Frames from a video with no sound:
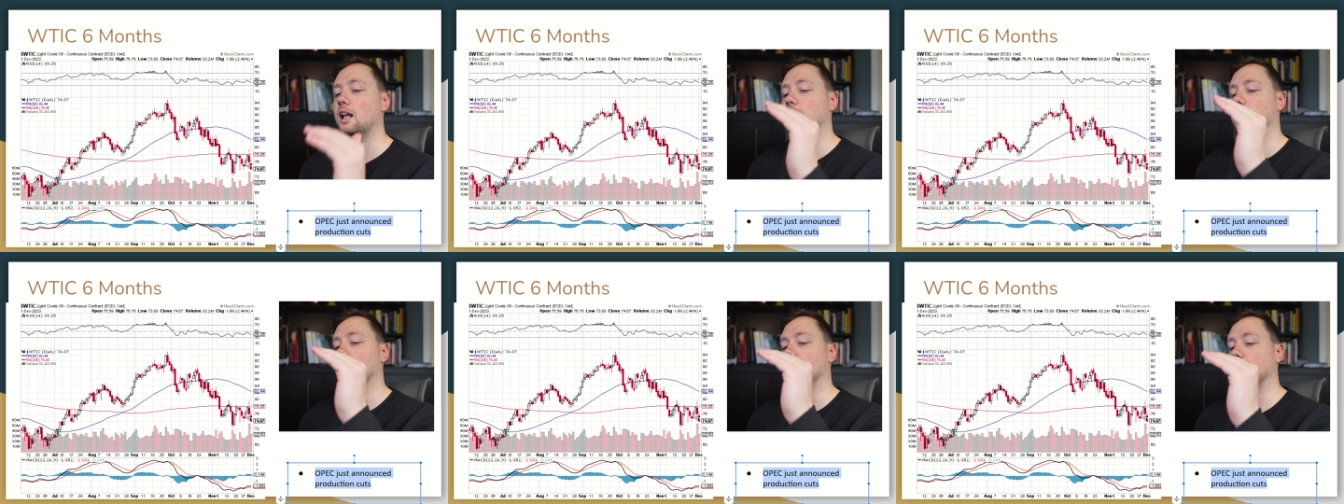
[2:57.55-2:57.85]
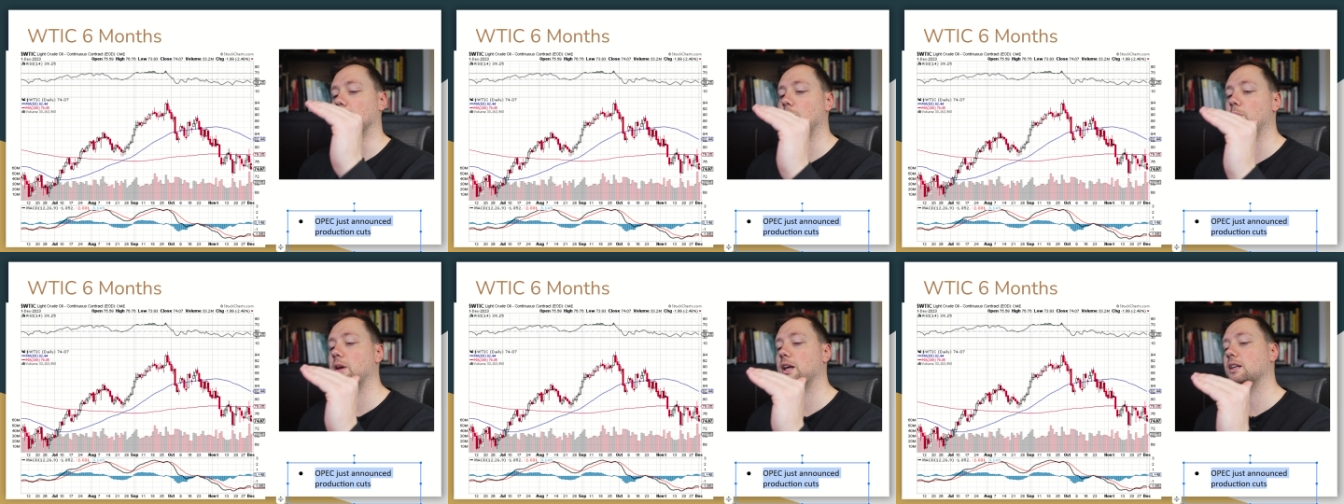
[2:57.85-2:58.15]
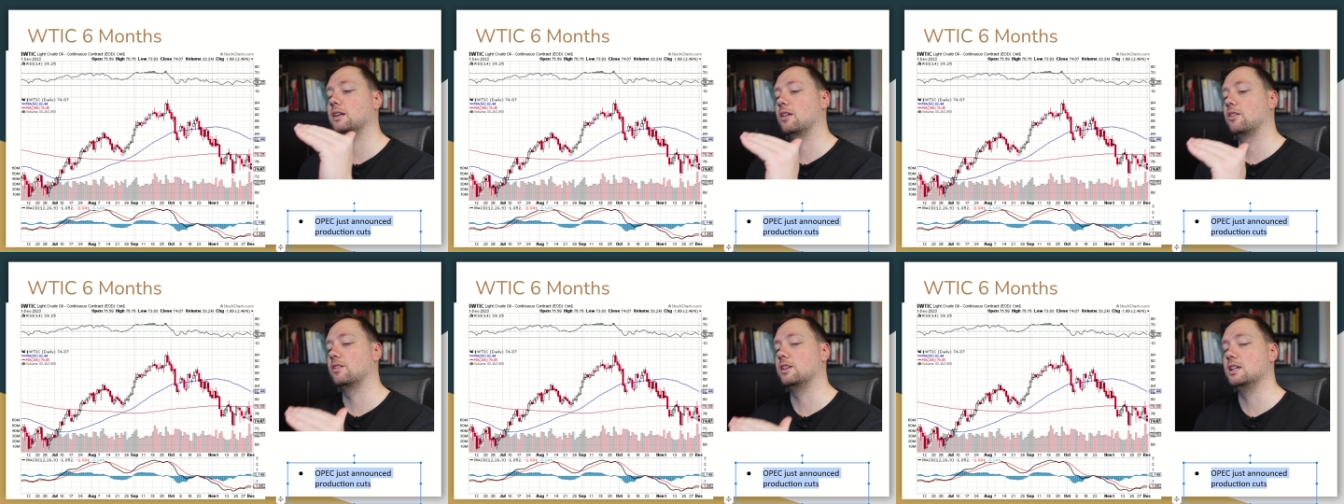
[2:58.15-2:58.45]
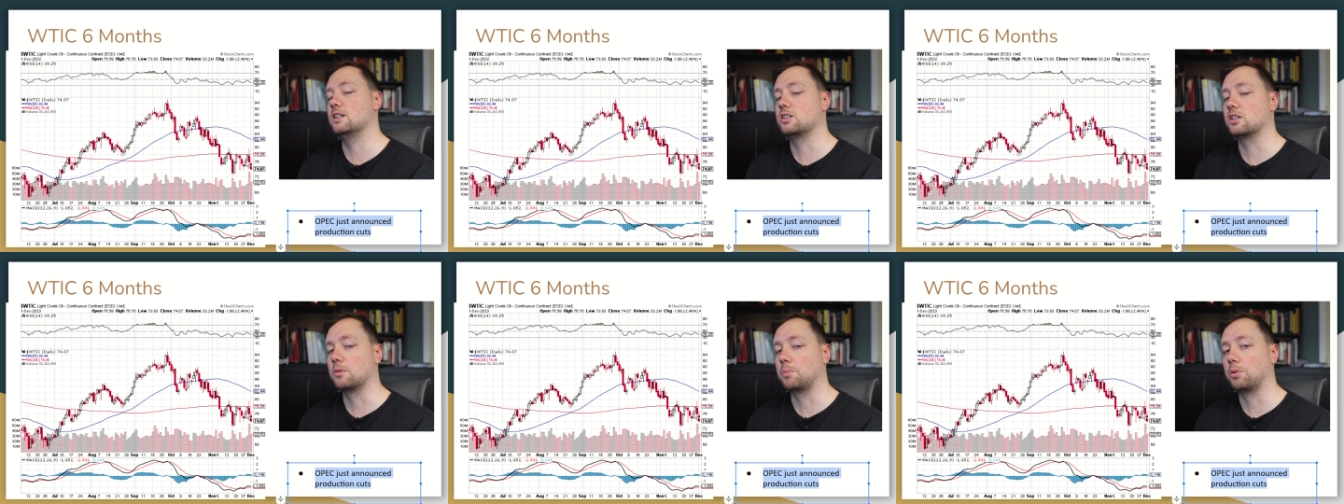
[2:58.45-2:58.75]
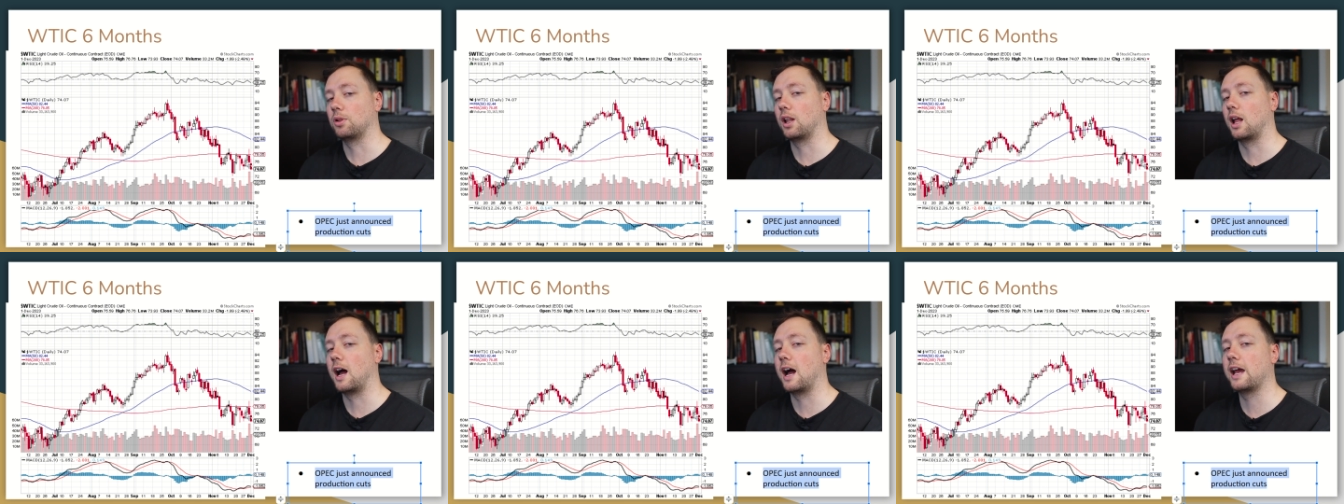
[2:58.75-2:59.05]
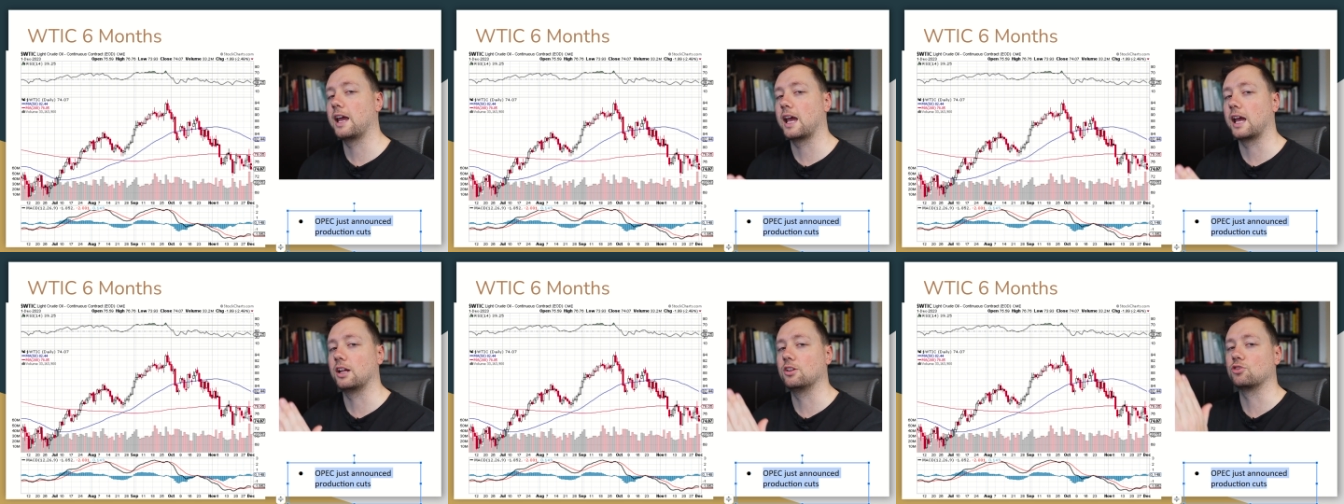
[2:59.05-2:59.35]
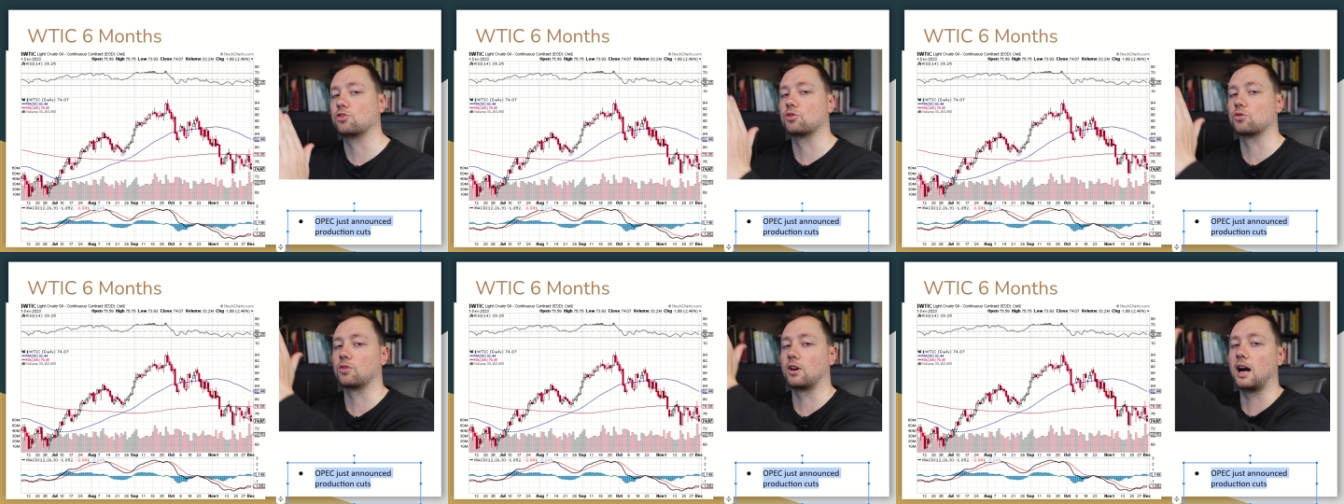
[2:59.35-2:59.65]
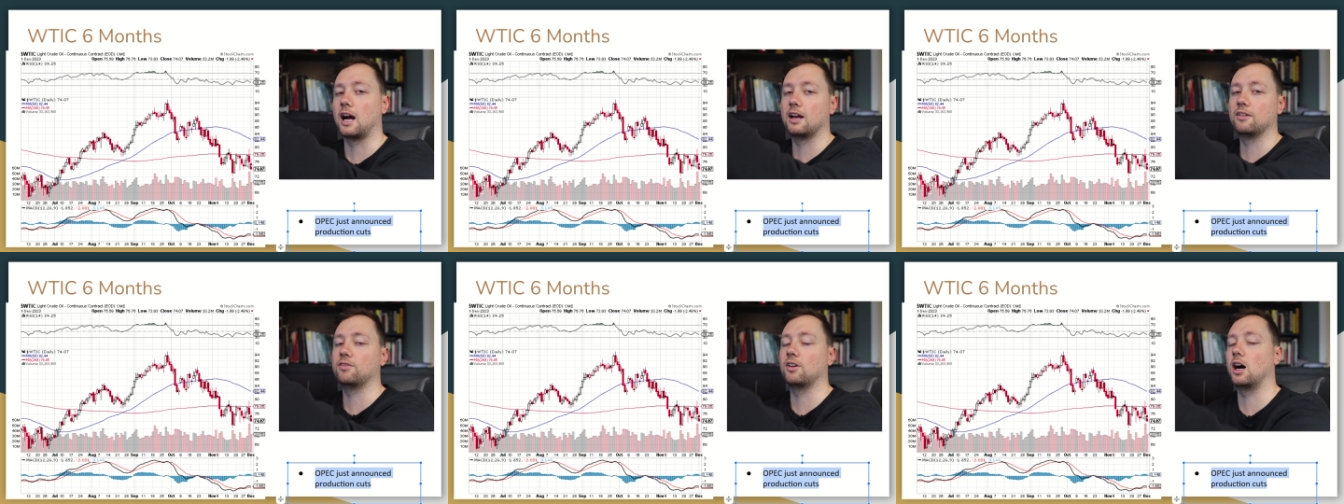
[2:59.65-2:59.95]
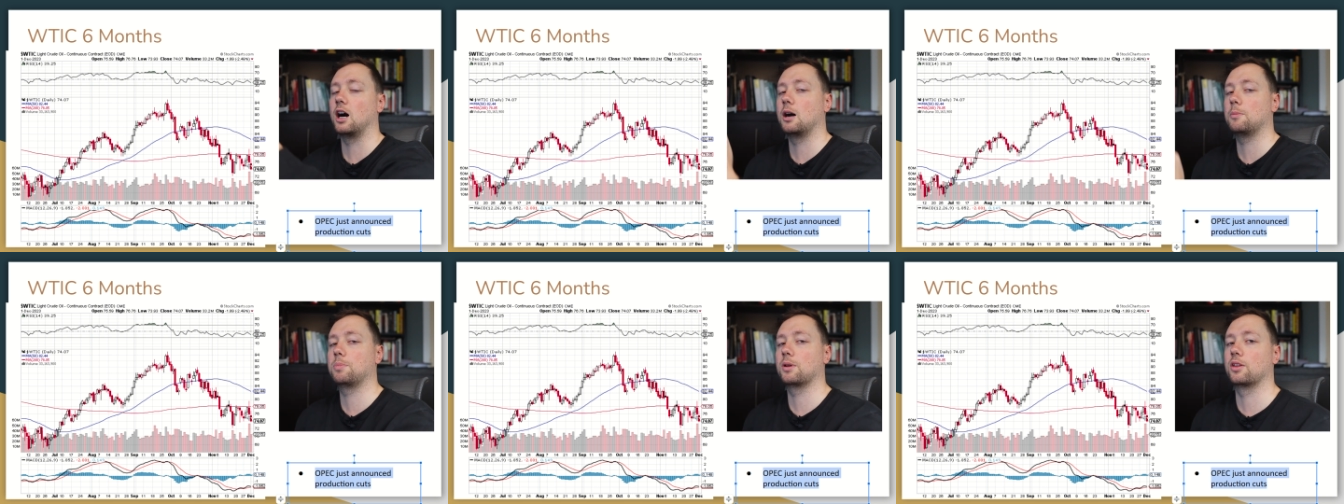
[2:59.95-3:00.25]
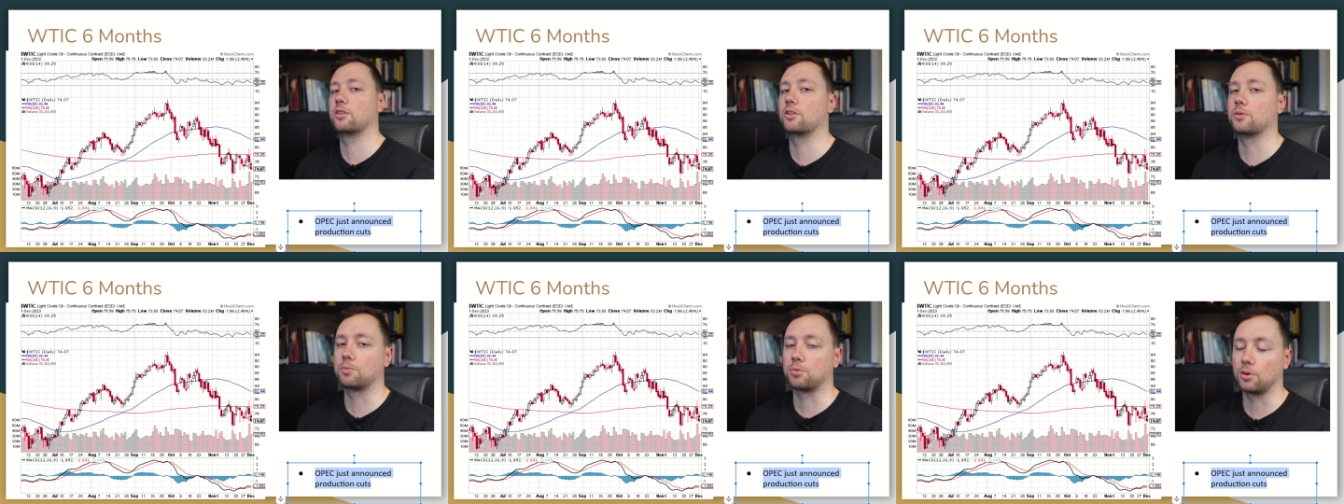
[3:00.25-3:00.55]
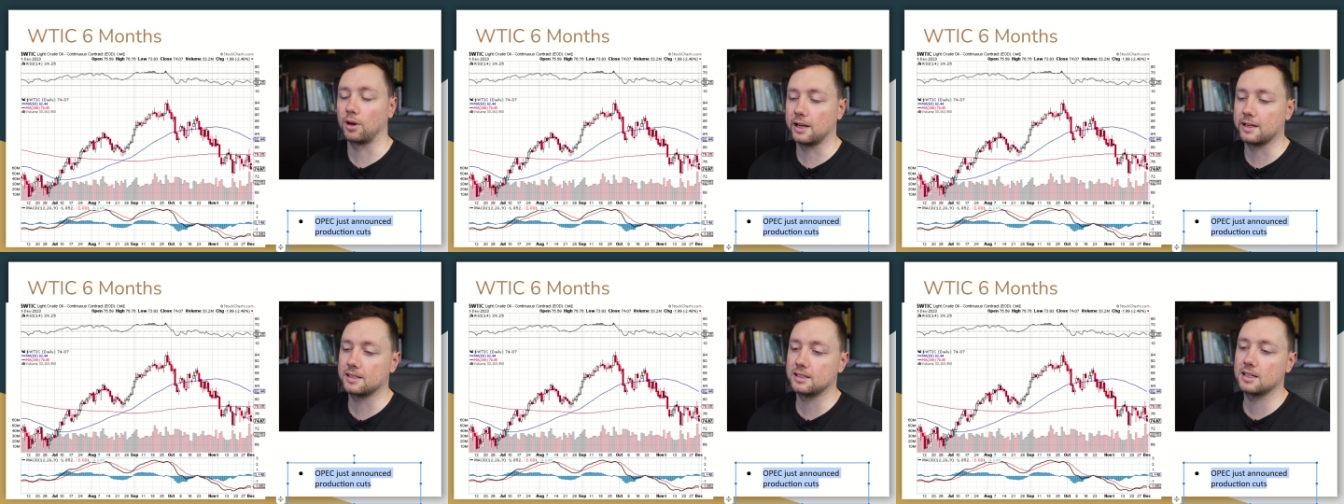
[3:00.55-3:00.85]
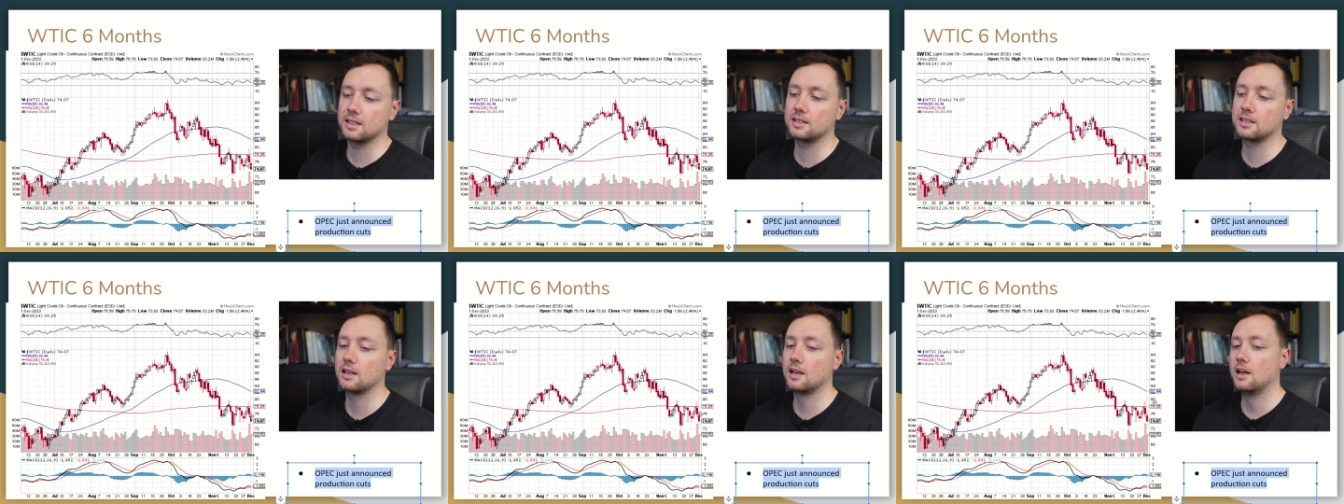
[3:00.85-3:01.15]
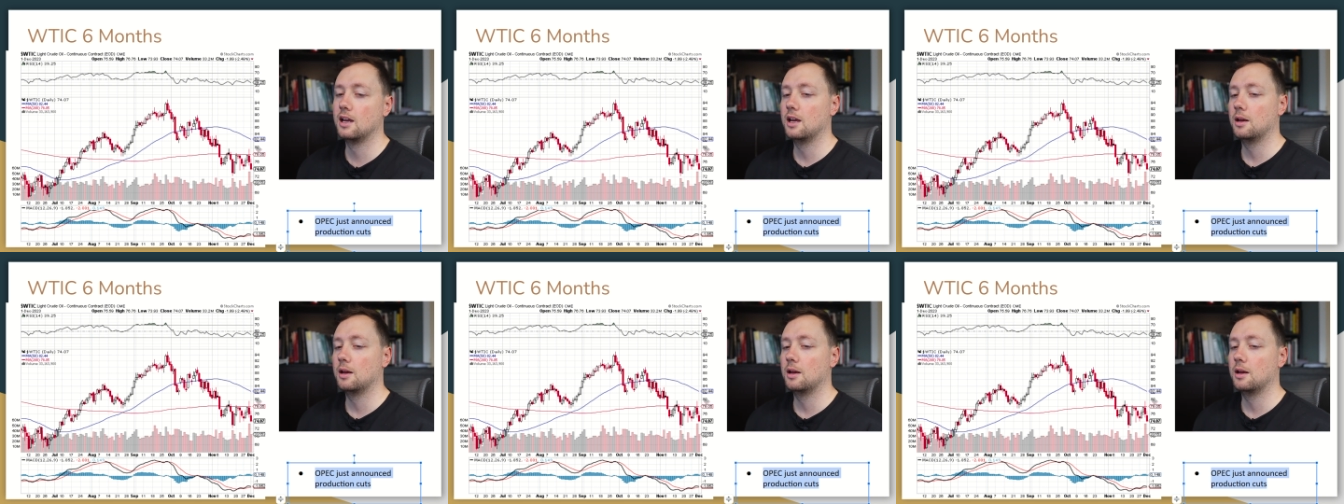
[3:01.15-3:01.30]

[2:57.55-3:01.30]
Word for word: limit the supply and drive up the prices